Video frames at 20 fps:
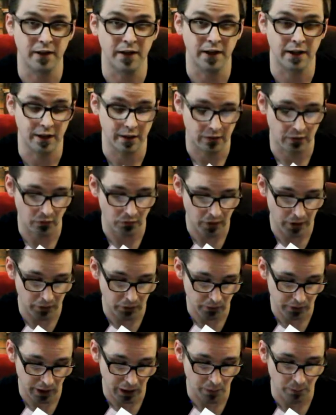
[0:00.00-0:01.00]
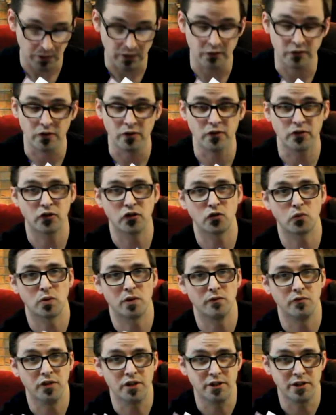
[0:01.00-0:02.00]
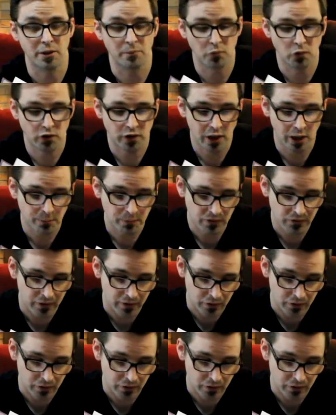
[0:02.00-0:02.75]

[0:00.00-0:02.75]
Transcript: and lettered copies. So this is one of the numbered copies.